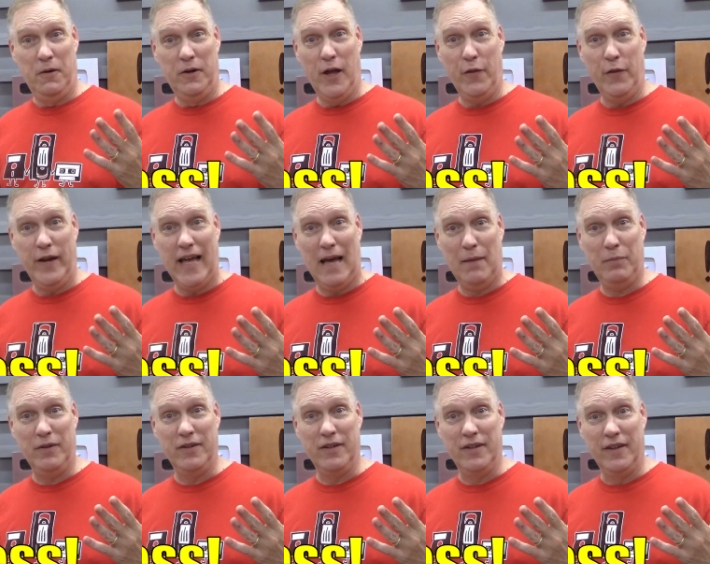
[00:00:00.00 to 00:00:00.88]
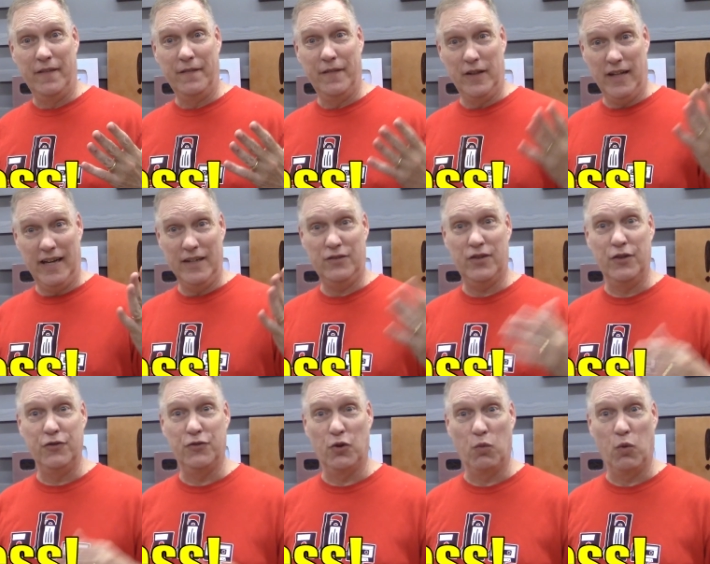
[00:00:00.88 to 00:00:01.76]
Nothing happened. The light
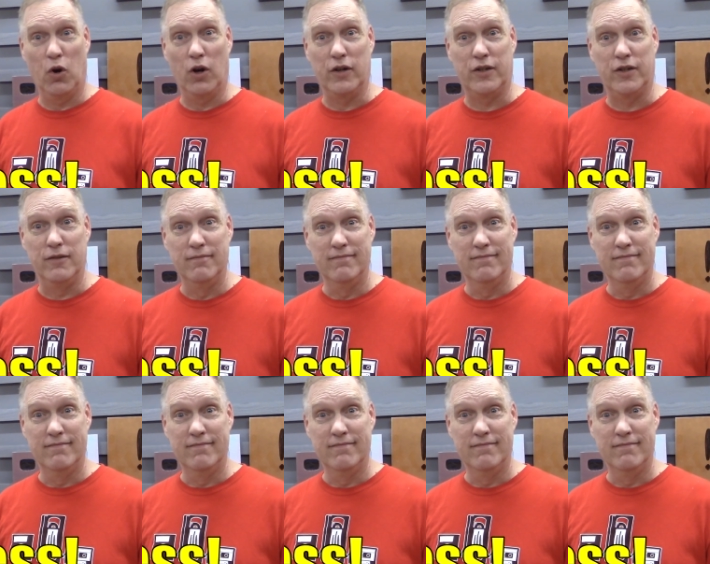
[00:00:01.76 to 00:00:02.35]
sensor worked.